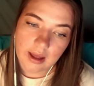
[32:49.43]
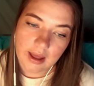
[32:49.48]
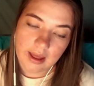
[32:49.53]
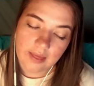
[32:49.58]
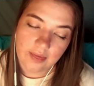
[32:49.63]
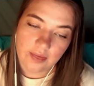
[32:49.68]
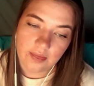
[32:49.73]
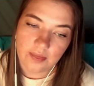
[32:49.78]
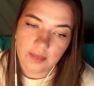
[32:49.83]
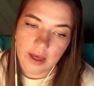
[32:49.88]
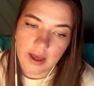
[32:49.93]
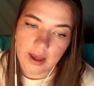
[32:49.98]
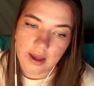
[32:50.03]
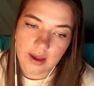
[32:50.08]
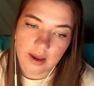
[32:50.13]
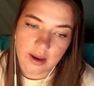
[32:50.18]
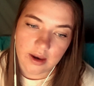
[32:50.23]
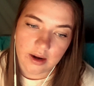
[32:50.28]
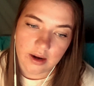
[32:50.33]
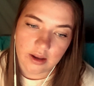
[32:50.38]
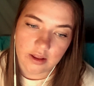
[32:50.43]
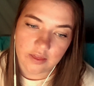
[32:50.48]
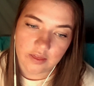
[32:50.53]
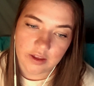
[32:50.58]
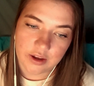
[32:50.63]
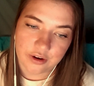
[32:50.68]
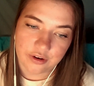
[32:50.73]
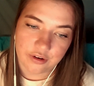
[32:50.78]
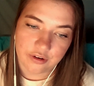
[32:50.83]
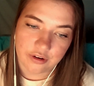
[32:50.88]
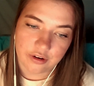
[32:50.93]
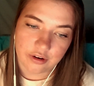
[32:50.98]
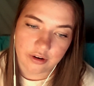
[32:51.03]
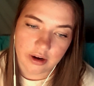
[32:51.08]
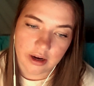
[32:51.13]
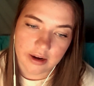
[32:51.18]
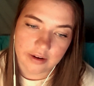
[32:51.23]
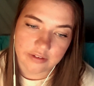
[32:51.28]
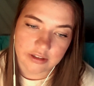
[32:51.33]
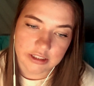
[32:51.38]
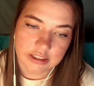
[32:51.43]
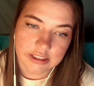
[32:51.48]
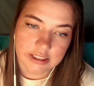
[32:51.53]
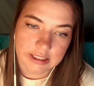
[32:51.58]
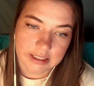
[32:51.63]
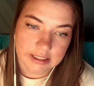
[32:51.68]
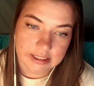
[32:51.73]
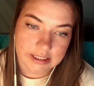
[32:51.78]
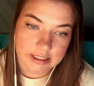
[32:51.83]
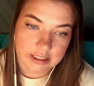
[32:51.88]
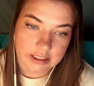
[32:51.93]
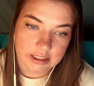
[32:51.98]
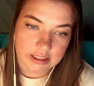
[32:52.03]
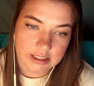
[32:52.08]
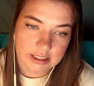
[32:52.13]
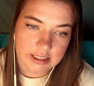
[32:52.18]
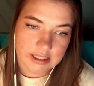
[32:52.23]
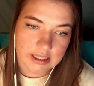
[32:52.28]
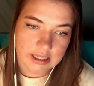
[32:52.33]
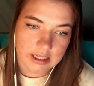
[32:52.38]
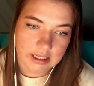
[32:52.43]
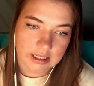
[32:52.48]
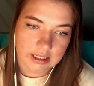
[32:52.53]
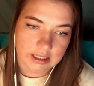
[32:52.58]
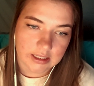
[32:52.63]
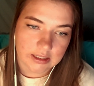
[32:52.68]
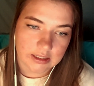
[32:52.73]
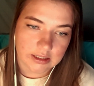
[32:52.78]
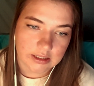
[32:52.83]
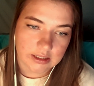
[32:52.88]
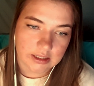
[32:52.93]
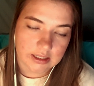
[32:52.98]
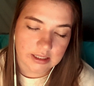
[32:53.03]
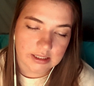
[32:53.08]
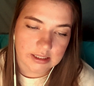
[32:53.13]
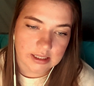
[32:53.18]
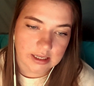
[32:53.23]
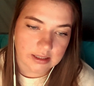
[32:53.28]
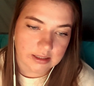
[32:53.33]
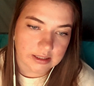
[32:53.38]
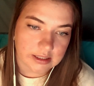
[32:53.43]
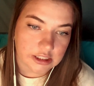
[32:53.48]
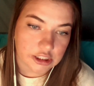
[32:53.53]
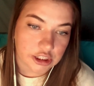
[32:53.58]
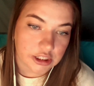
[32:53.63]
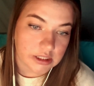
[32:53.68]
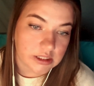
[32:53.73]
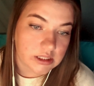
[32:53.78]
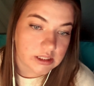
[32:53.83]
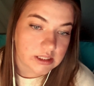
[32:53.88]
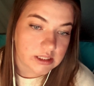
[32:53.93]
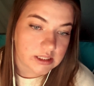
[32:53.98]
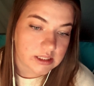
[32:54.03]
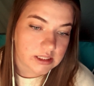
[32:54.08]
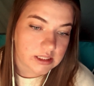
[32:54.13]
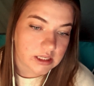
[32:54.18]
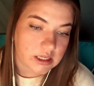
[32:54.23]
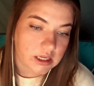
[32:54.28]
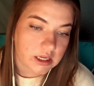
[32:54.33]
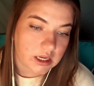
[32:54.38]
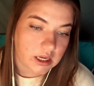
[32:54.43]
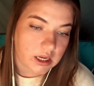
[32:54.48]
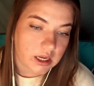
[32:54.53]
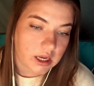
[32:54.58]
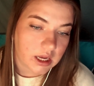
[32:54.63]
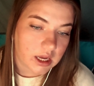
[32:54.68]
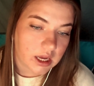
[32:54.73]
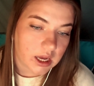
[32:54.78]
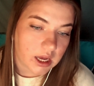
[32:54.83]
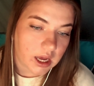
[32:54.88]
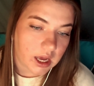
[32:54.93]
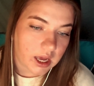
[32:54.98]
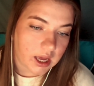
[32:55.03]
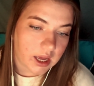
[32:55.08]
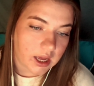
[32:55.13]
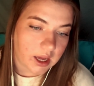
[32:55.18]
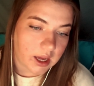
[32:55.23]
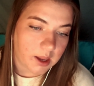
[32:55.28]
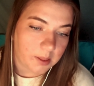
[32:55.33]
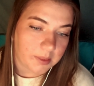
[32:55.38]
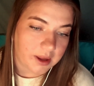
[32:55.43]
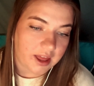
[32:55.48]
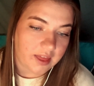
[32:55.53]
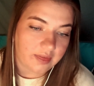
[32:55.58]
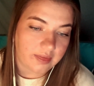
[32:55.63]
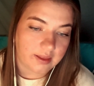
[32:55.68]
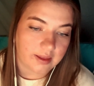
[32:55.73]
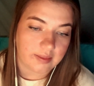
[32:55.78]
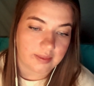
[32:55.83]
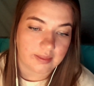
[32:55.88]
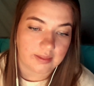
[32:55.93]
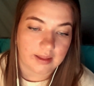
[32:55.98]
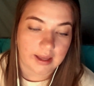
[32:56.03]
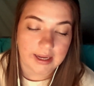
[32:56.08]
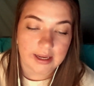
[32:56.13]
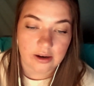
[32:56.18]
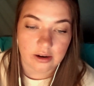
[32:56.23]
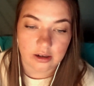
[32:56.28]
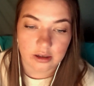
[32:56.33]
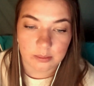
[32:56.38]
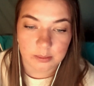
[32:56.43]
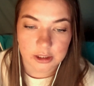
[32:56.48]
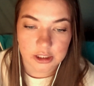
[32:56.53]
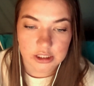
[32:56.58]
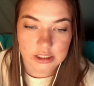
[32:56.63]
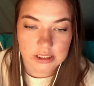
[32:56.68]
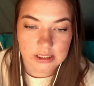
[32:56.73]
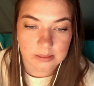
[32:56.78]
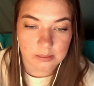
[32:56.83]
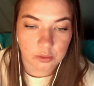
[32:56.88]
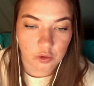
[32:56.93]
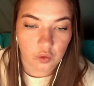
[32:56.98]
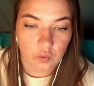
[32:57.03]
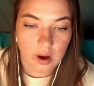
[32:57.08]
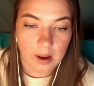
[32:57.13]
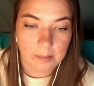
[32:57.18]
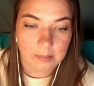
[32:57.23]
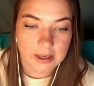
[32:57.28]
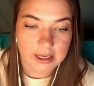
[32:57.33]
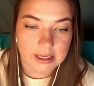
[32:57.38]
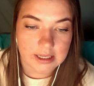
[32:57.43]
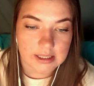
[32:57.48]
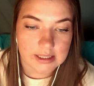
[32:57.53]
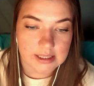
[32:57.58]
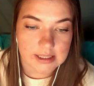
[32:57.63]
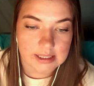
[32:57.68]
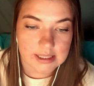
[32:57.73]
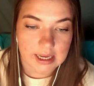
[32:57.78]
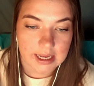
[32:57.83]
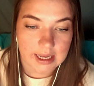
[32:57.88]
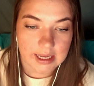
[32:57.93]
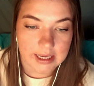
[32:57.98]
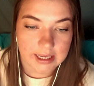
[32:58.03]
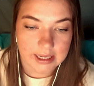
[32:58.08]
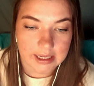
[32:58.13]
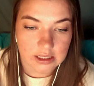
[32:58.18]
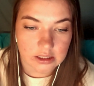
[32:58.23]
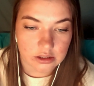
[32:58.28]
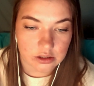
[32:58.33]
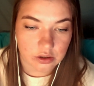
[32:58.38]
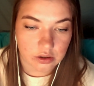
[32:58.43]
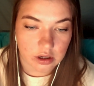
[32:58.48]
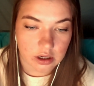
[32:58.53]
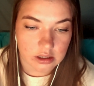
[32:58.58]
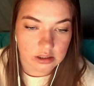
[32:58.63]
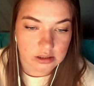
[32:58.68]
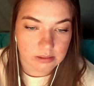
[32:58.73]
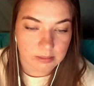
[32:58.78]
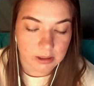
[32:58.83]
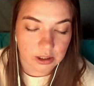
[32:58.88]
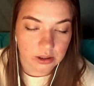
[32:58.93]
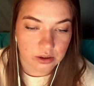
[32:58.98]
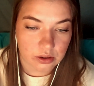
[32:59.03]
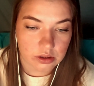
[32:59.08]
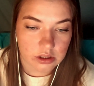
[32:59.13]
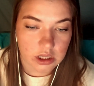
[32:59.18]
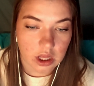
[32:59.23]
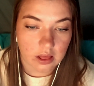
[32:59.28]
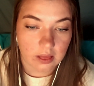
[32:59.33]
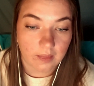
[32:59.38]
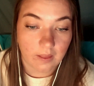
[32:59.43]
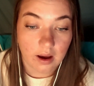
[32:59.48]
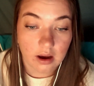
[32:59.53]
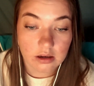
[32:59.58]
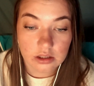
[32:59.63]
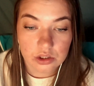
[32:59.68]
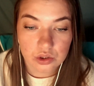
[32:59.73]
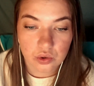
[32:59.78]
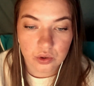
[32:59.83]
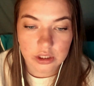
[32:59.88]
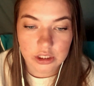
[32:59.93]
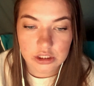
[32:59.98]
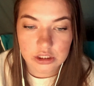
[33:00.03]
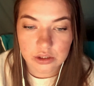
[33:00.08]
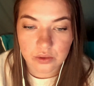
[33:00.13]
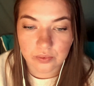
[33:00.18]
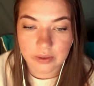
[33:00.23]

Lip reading: And then they have good dexterity and intelligence. And then light armor, simple weapons, hand crossbows, long swords,